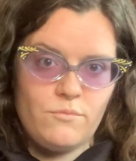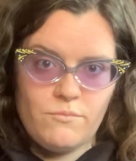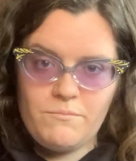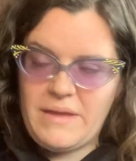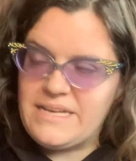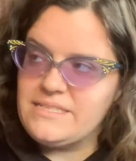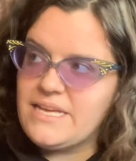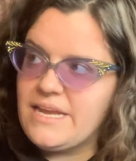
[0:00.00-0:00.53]

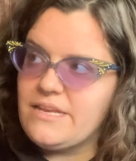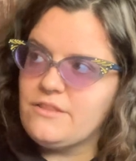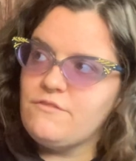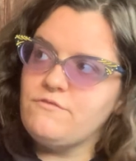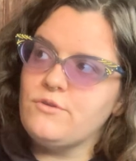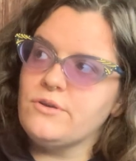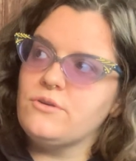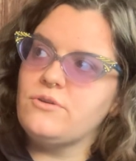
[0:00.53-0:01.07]
maintaining the
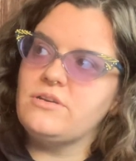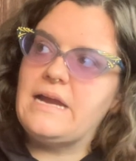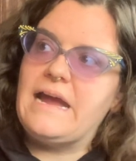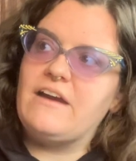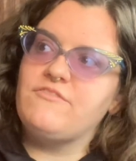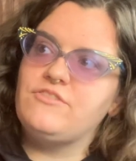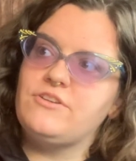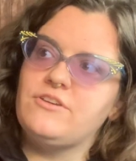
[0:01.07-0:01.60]
4 core
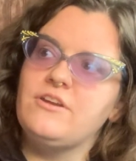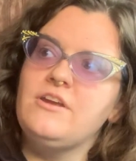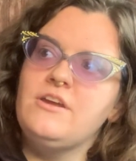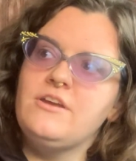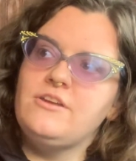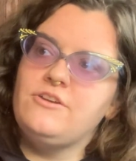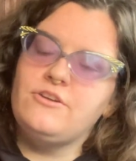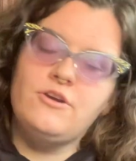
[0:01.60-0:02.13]
after,
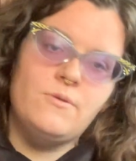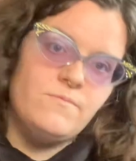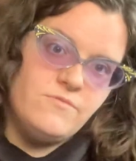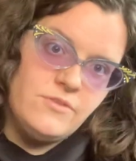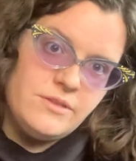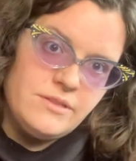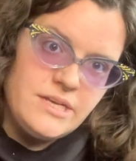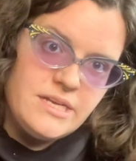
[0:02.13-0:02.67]
you're
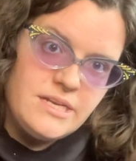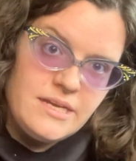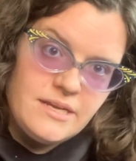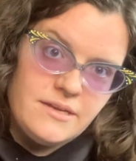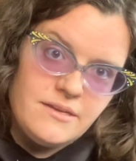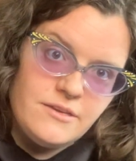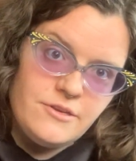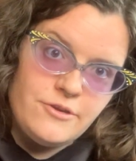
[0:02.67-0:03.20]
hopefully
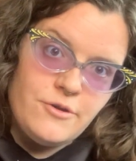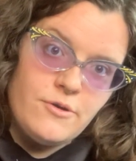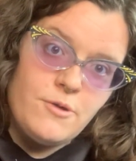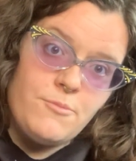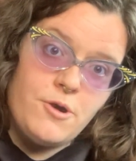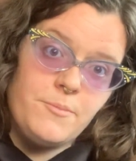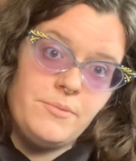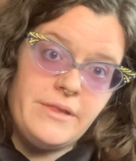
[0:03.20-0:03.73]
leading a
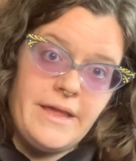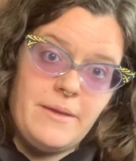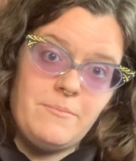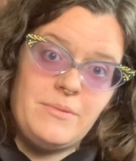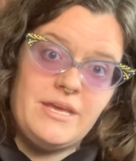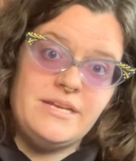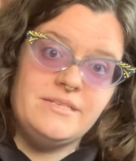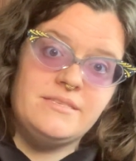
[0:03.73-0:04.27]
more
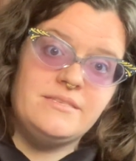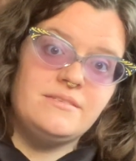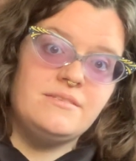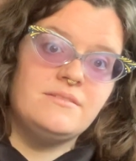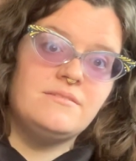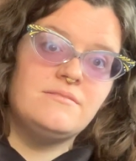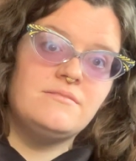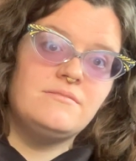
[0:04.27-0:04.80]

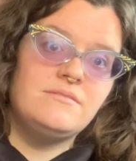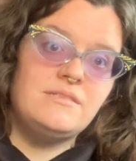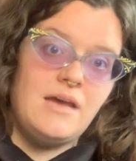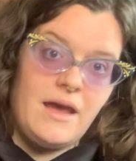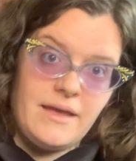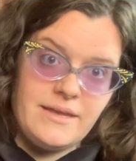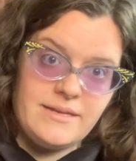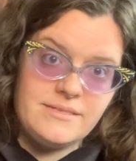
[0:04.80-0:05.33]
plant-based
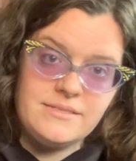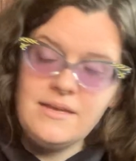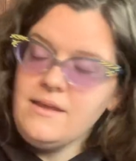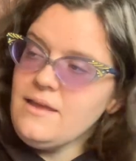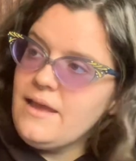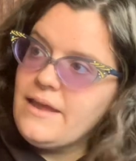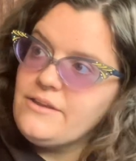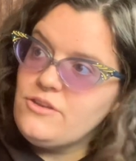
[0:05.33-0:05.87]
diet,
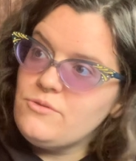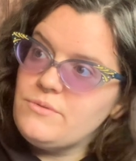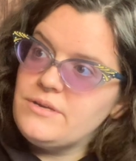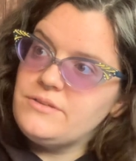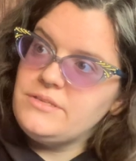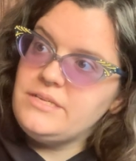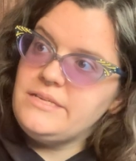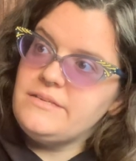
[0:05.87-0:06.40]
and you
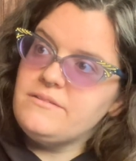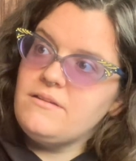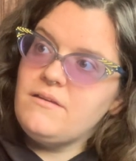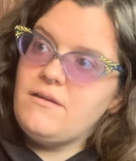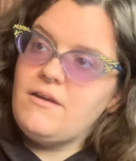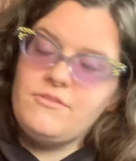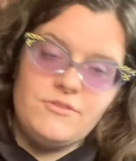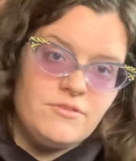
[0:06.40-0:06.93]
will eat
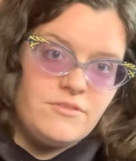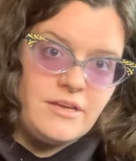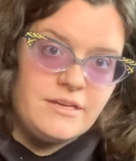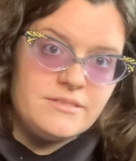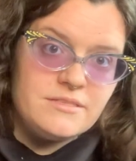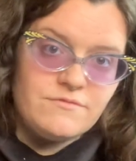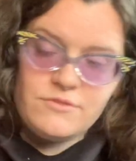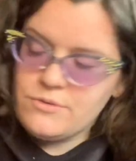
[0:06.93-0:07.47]
other
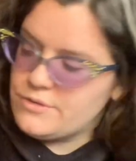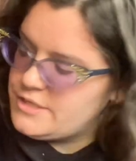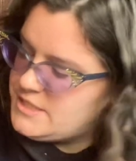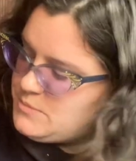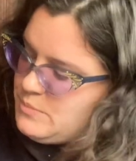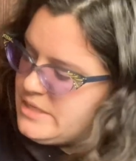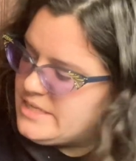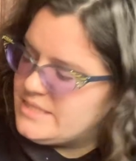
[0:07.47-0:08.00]
things, of
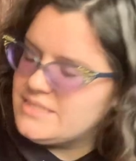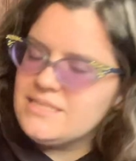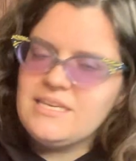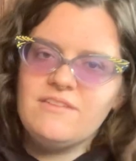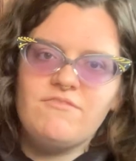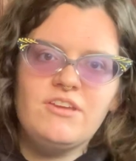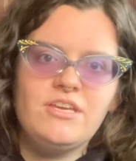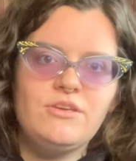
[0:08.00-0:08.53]
course, but it's
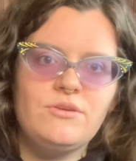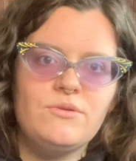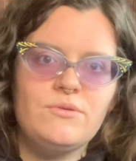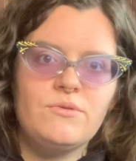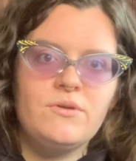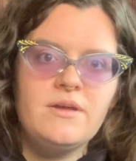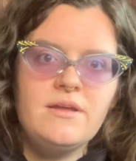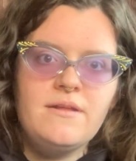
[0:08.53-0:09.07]
giving
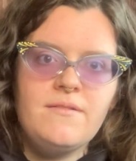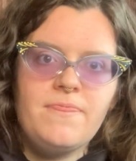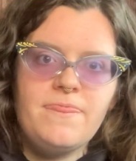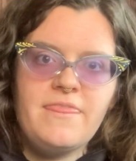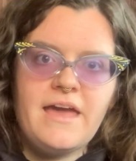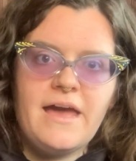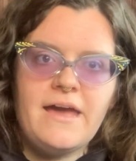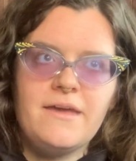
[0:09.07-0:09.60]
you
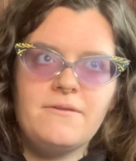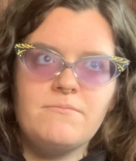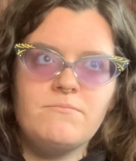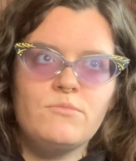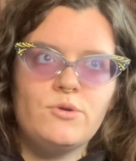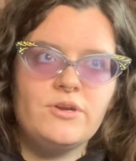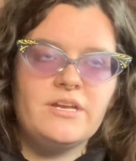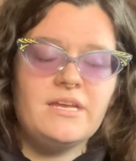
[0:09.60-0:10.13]
that
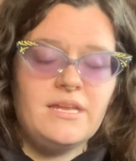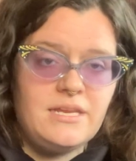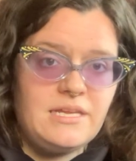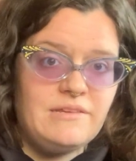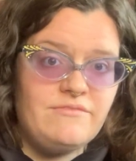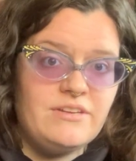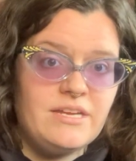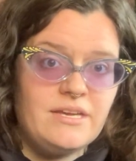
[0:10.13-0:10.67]
morning and
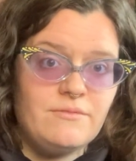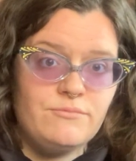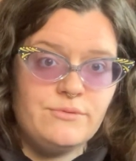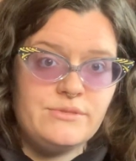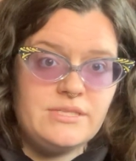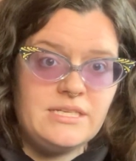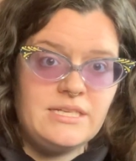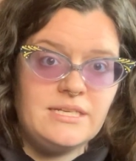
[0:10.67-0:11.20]
evening
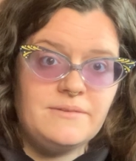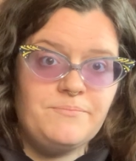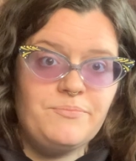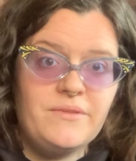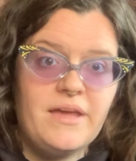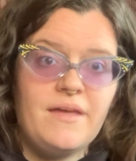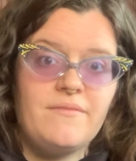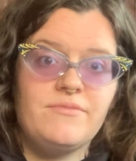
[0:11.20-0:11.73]

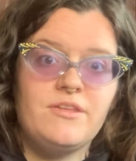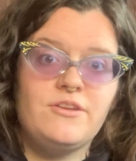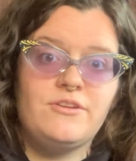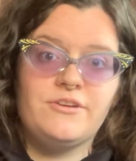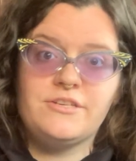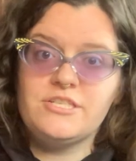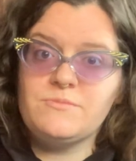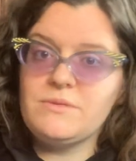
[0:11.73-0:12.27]
routine and the
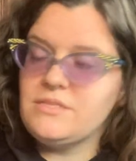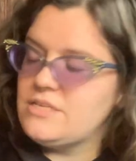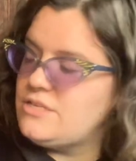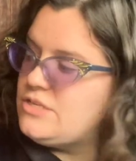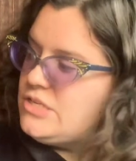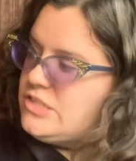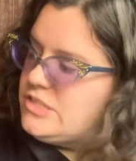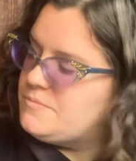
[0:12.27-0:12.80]
nourishment that
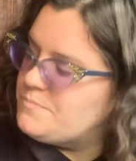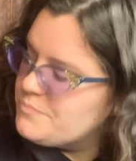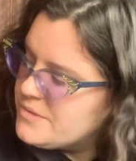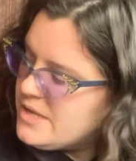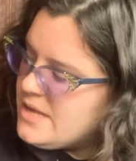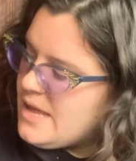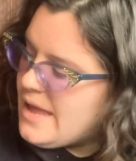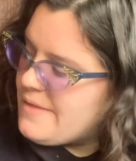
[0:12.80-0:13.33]
you need.
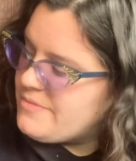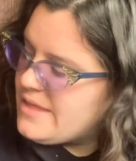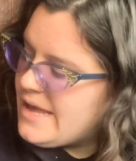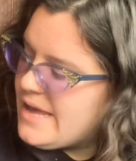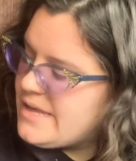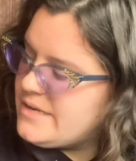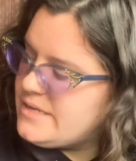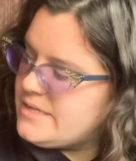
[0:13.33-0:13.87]
And
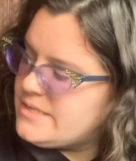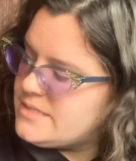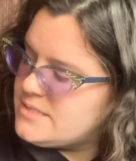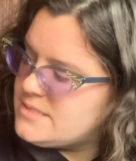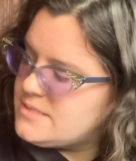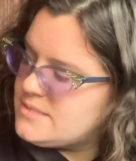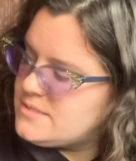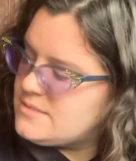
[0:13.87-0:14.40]
that
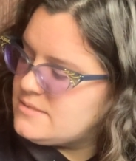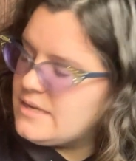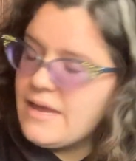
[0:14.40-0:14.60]
is